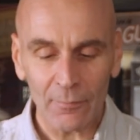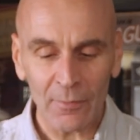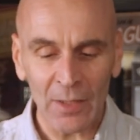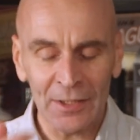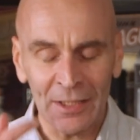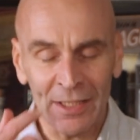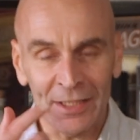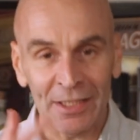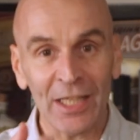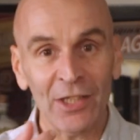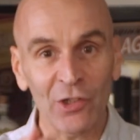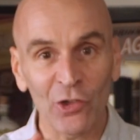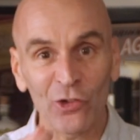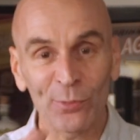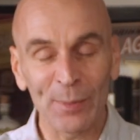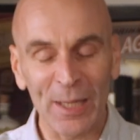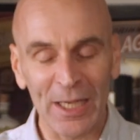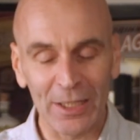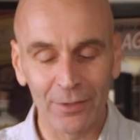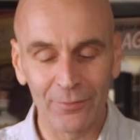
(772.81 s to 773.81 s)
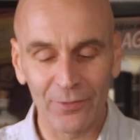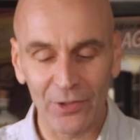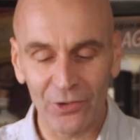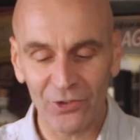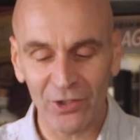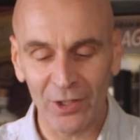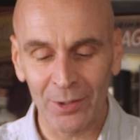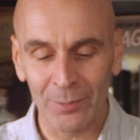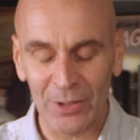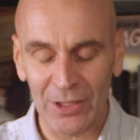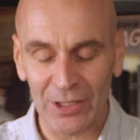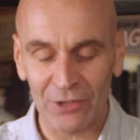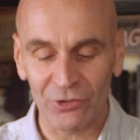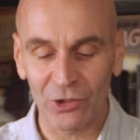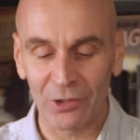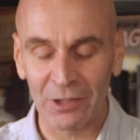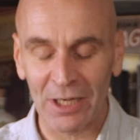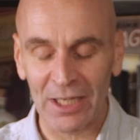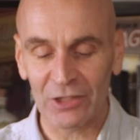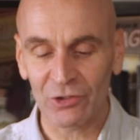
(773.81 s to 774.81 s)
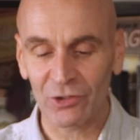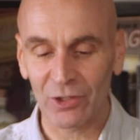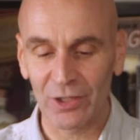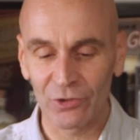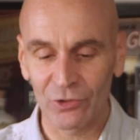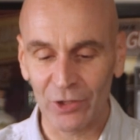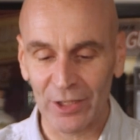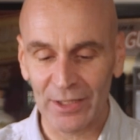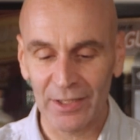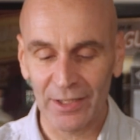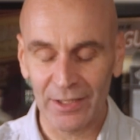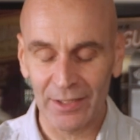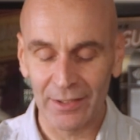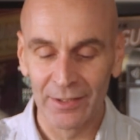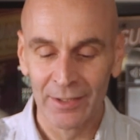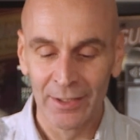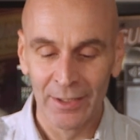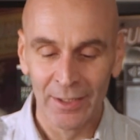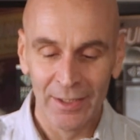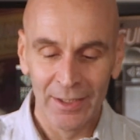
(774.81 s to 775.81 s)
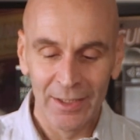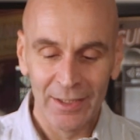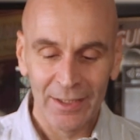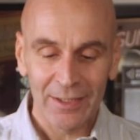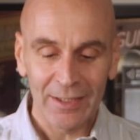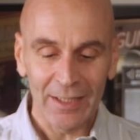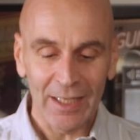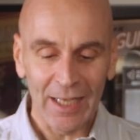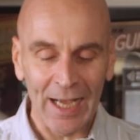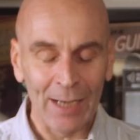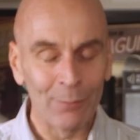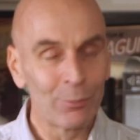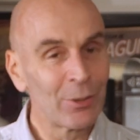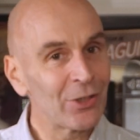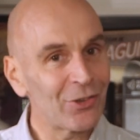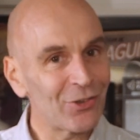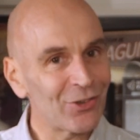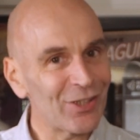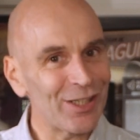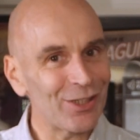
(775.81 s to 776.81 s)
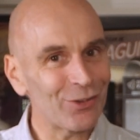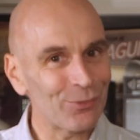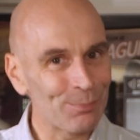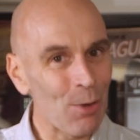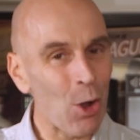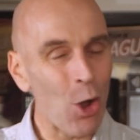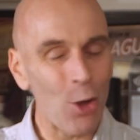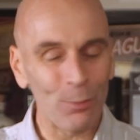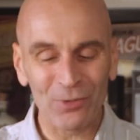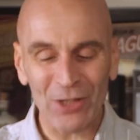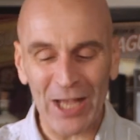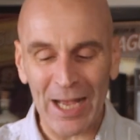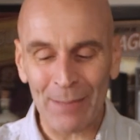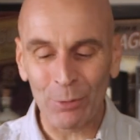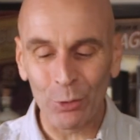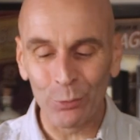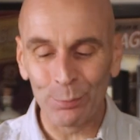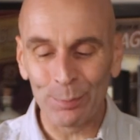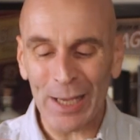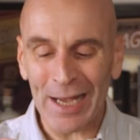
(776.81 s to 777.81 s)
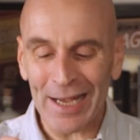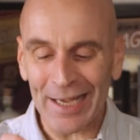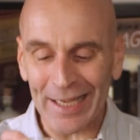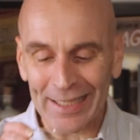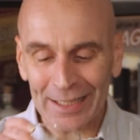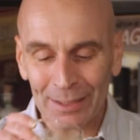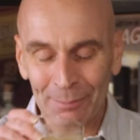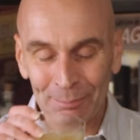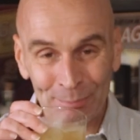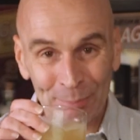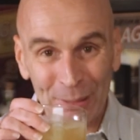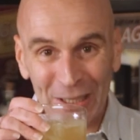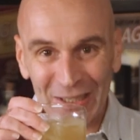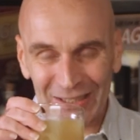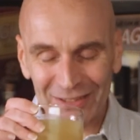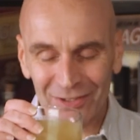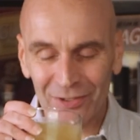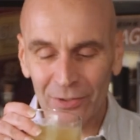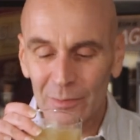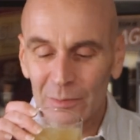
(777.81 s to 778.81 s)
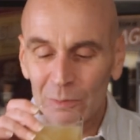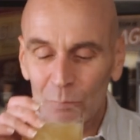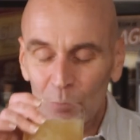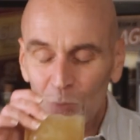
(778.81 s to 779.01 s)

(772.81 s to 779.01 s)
And then you get the smell of the cinnamon as you're actually drinking it. I wouldn't say it's Mom's apple pie, but